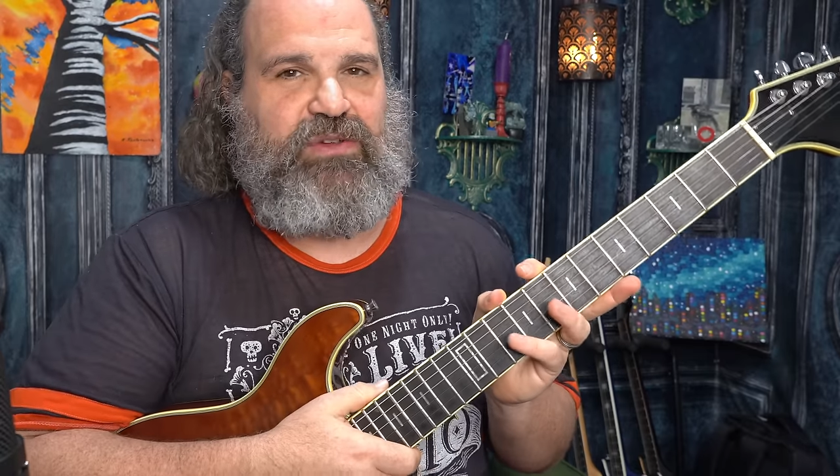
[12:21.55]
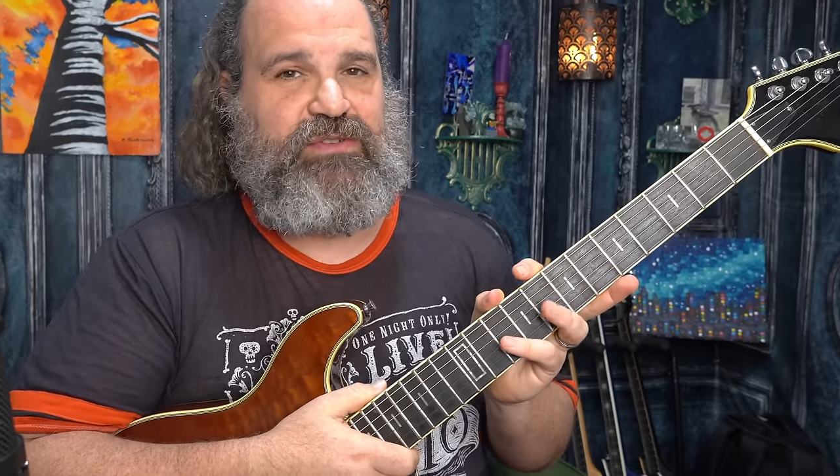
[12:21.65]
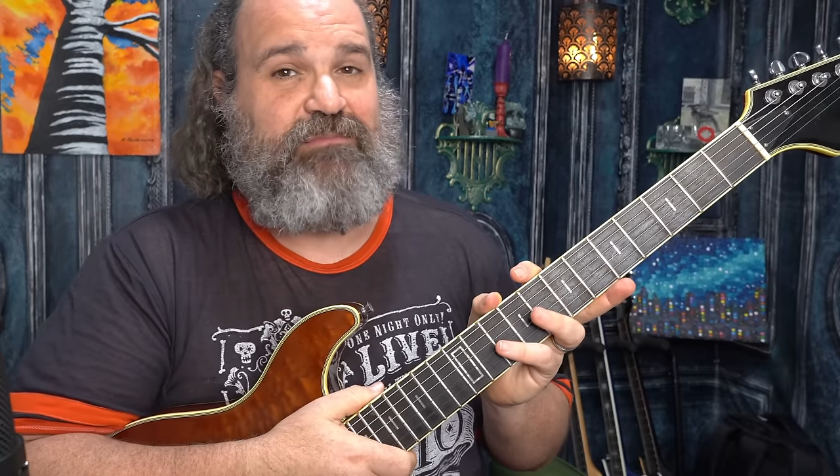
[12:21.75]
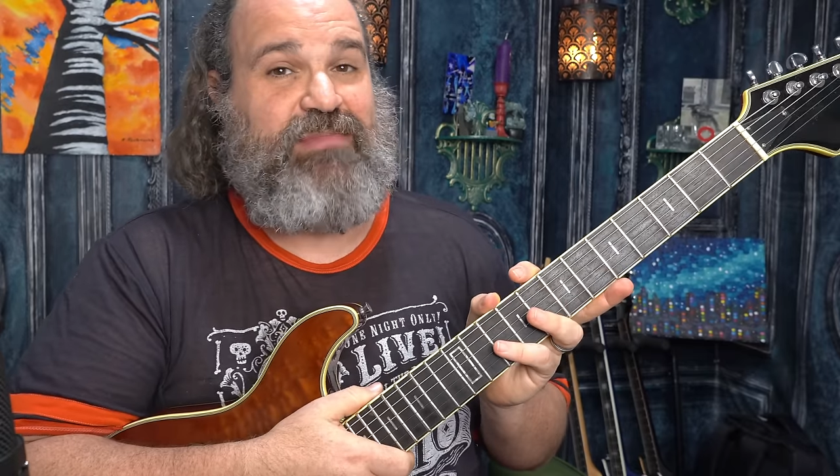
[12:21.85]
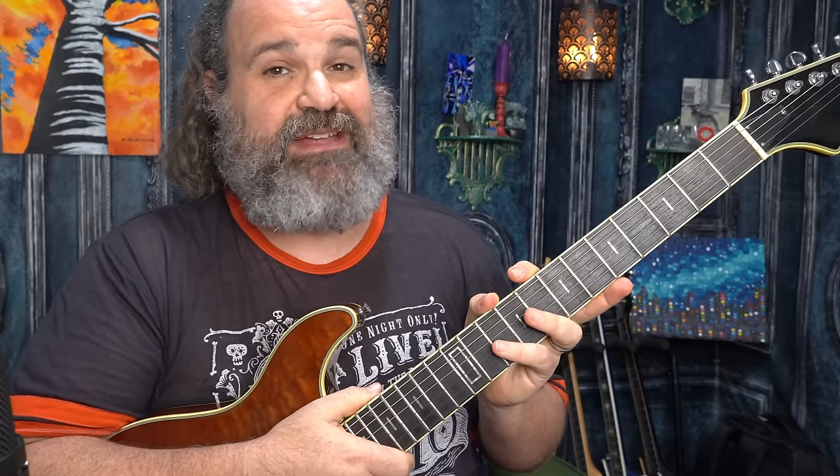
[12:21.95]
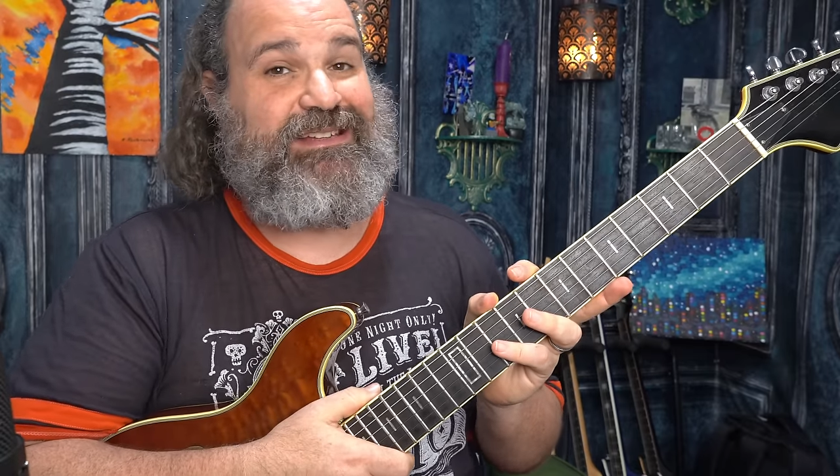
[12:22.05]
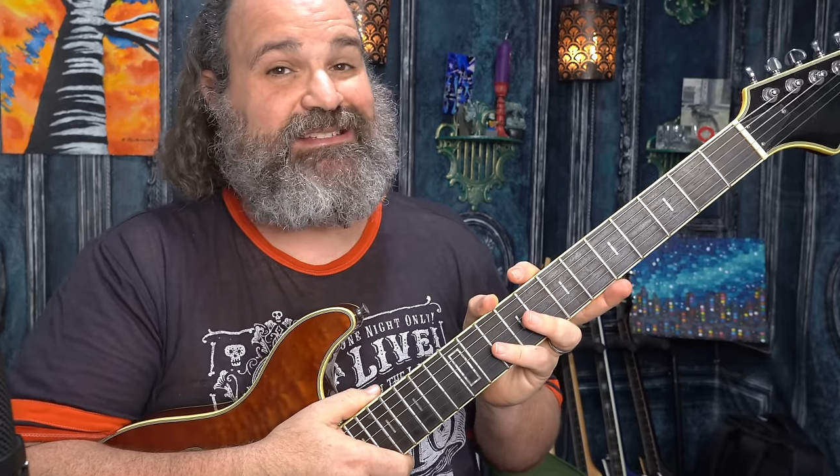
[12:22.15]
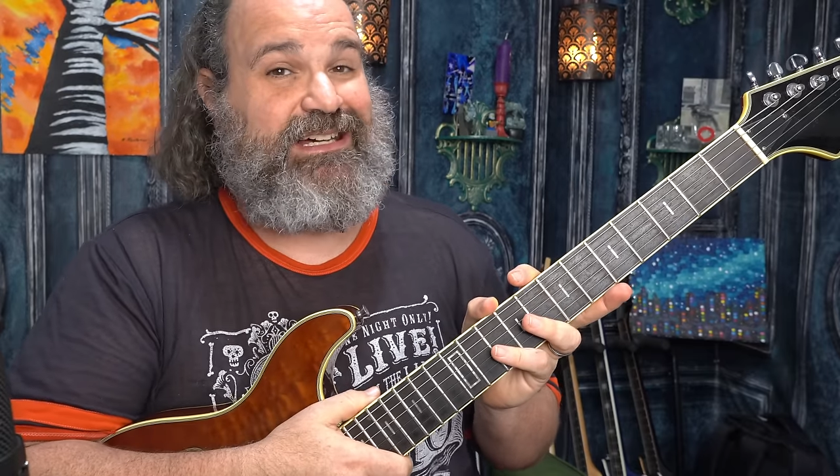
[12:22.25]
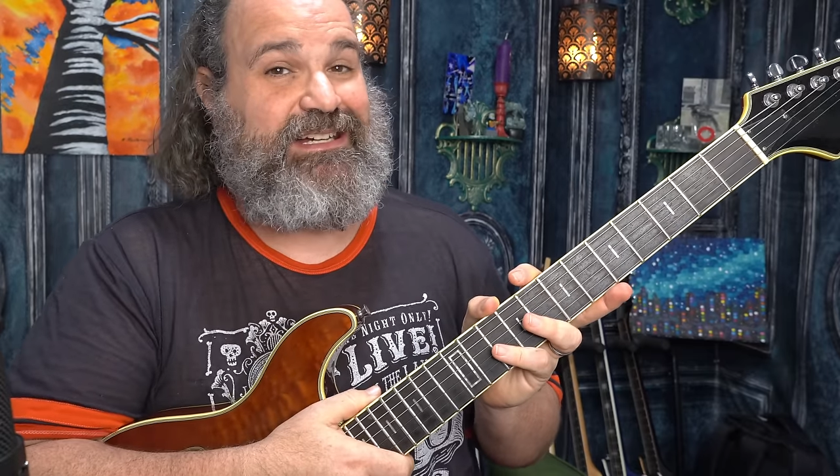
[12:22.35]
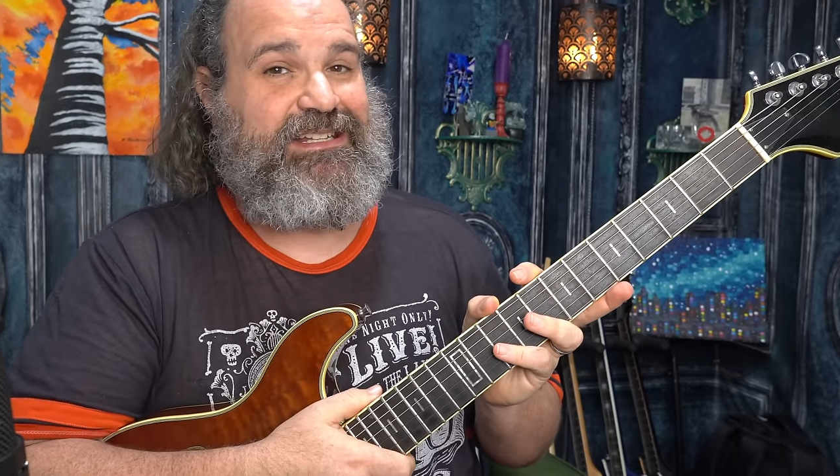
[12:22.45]
using
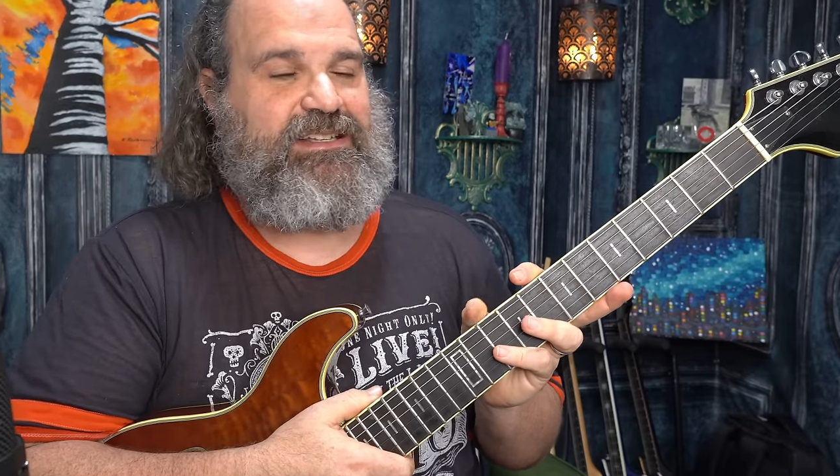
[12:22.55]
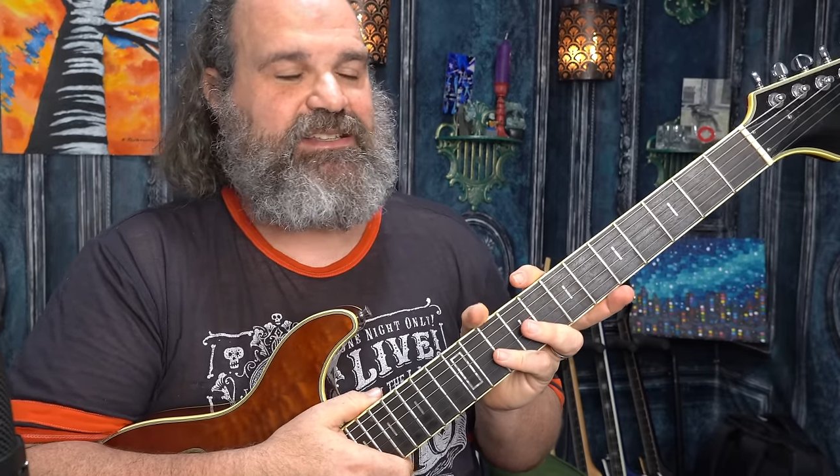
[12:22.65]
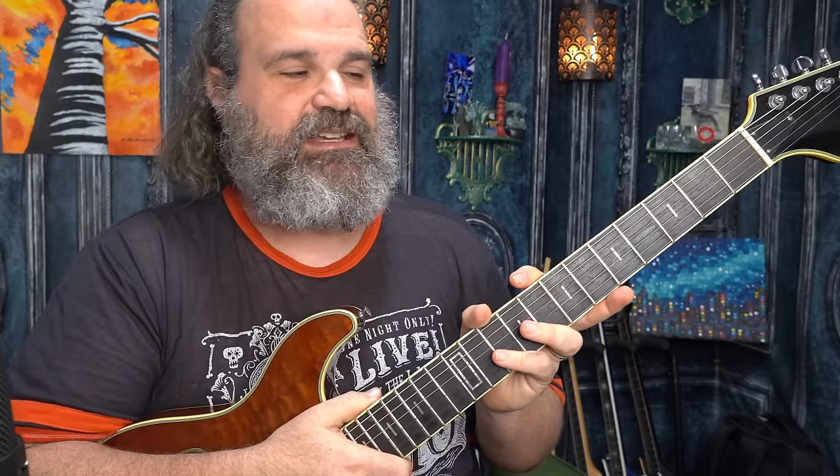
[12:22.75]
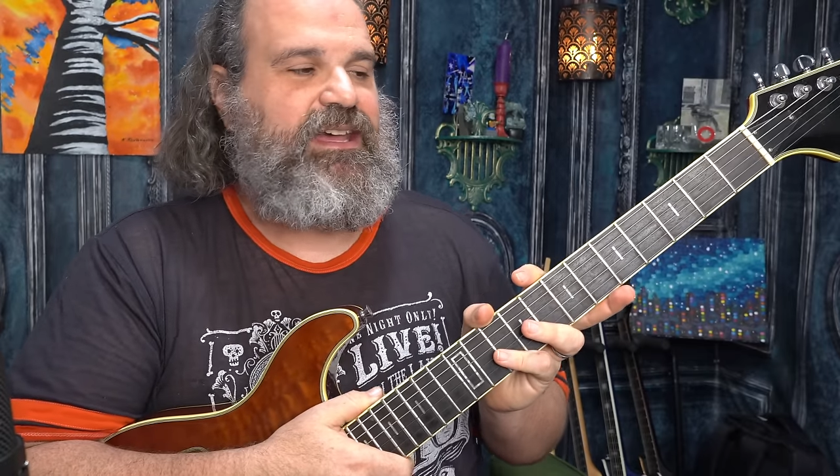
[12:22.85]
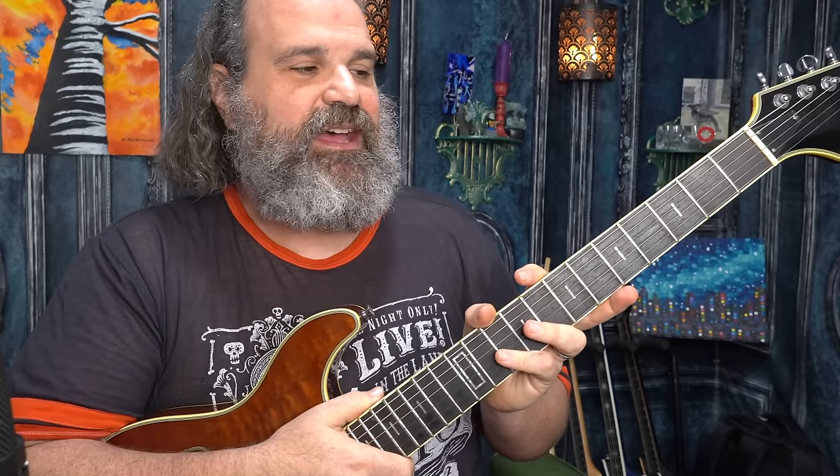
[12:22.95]
pentatonics?